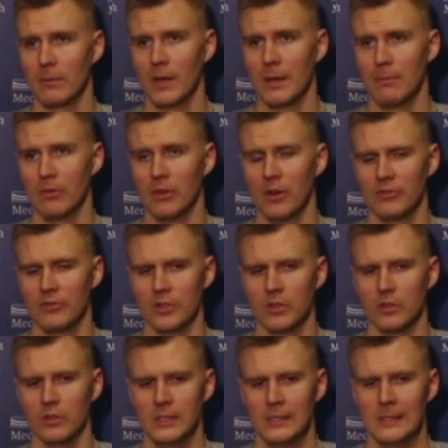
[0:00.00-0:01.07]
I'm capable of. You know,
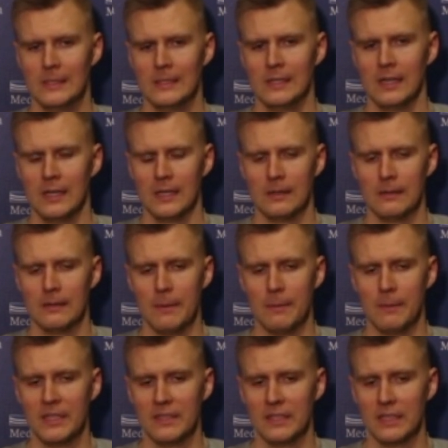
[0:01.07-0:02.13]
my
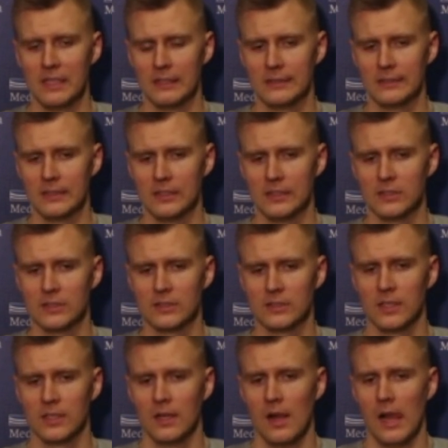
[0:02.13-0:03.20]
main thing
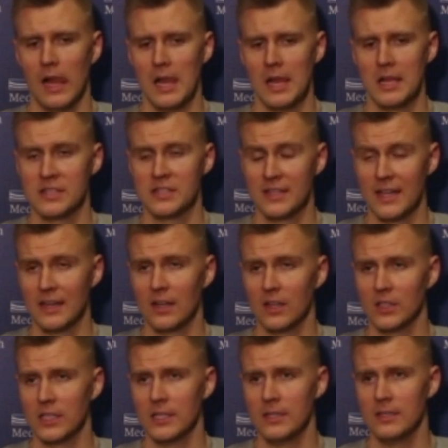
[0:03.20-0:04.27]
is staying
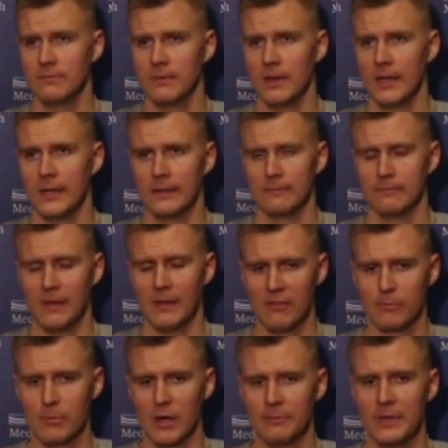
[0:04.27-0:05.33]
healthy, having
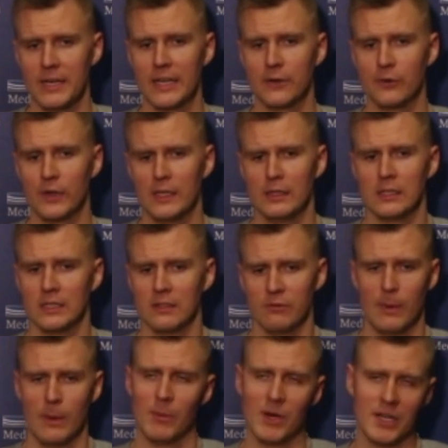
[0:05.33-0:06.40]
my body right, and if
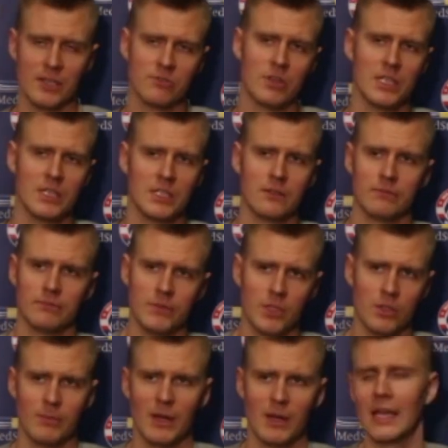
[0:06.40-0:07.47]
my body's right, then, you
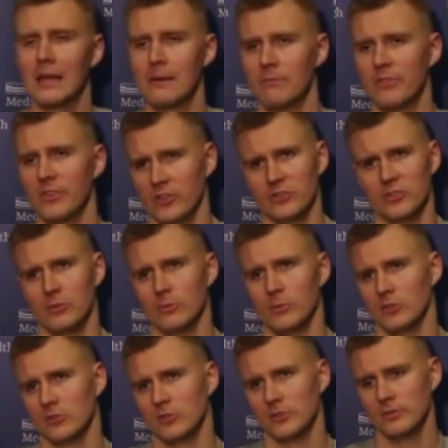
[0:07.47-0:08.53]
know, my game feels
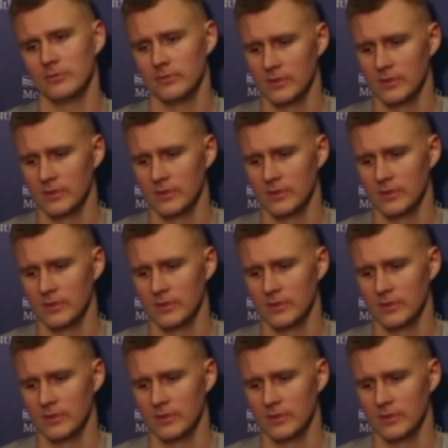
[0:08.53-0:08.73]
almost.